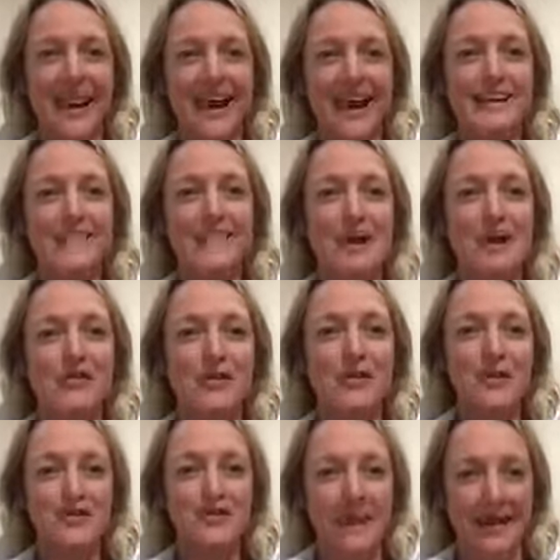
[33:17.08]
Exhale,
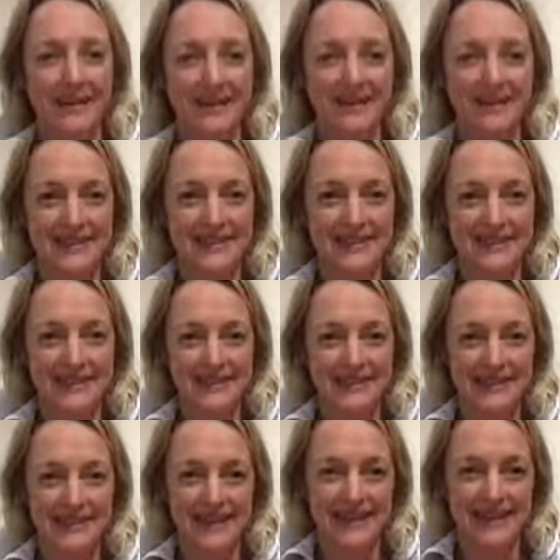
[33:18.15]
forward bend.
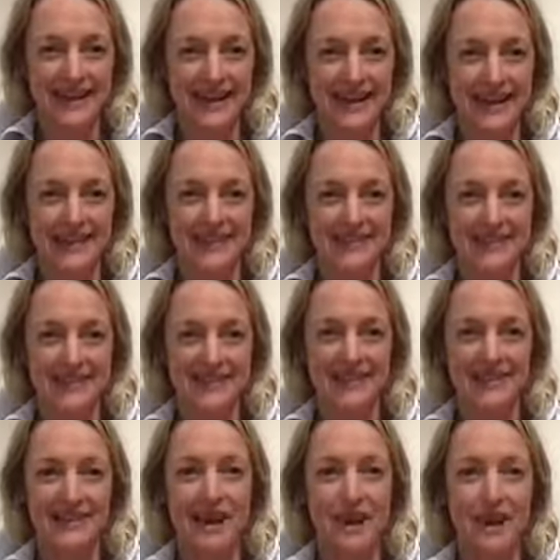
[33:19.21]
Yes,
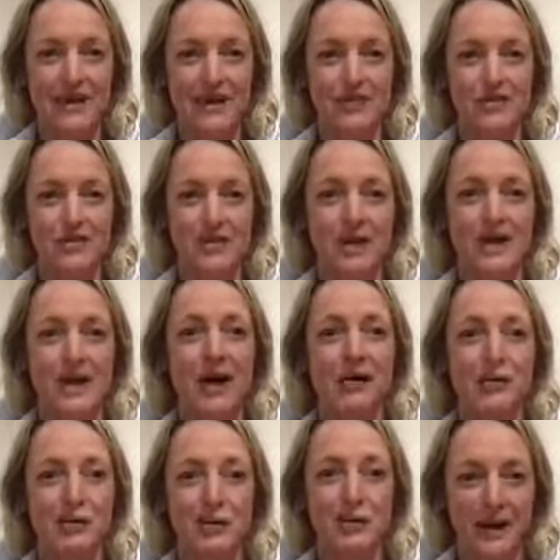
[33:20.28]
lunge. Inhale,
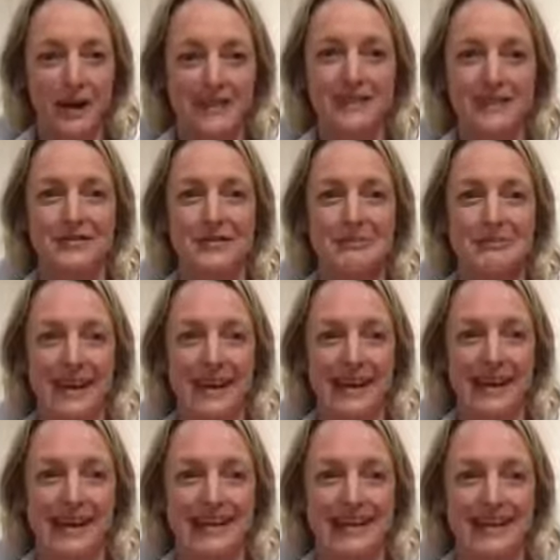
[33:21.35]
right foot back.
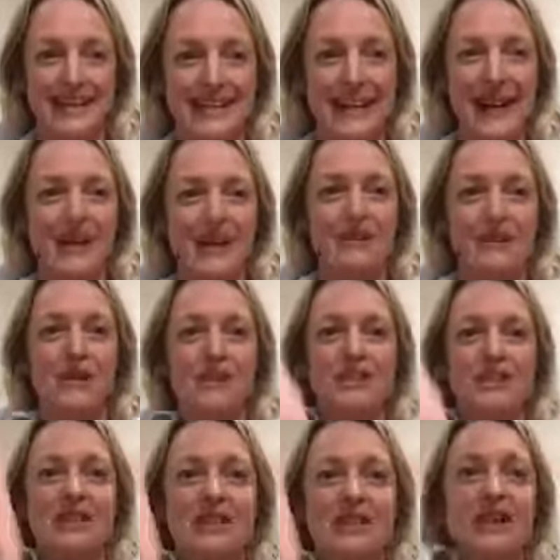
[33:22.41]
Knee down, reaching
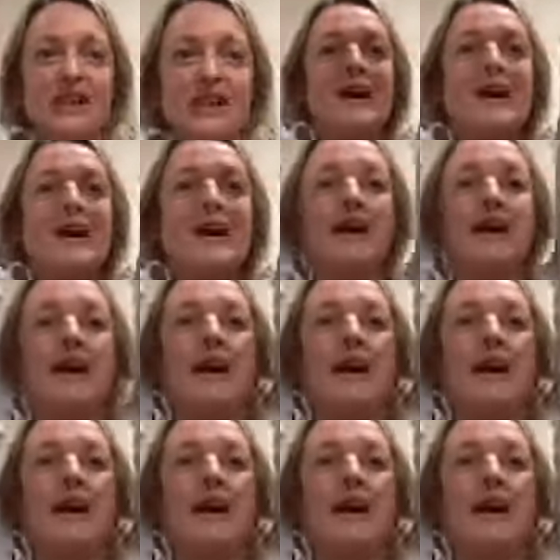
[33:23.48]
the arms up.